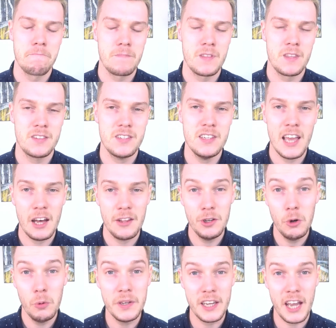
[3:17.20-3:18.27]
See how the
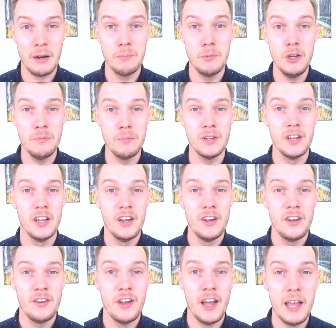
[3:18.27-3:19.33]
All We Can movement
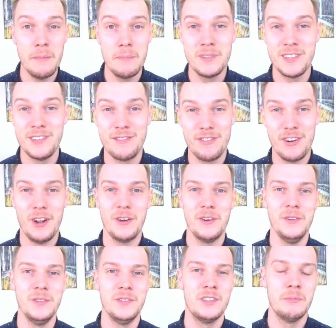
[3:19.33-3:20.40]
ebbs and
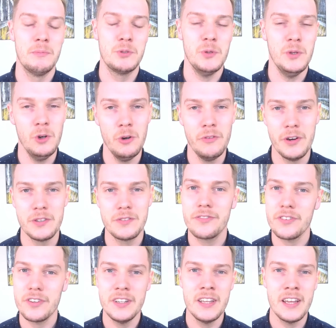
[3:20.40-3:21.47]
flows between all those
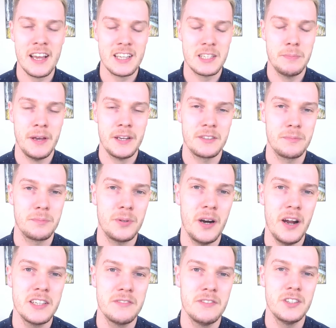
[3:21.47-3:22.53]
three aspects of
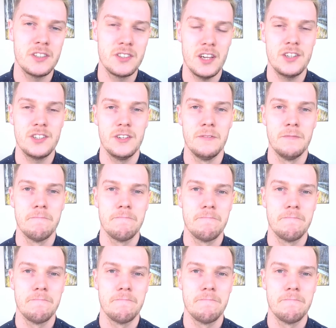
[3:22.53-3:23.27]
prayers of intercession.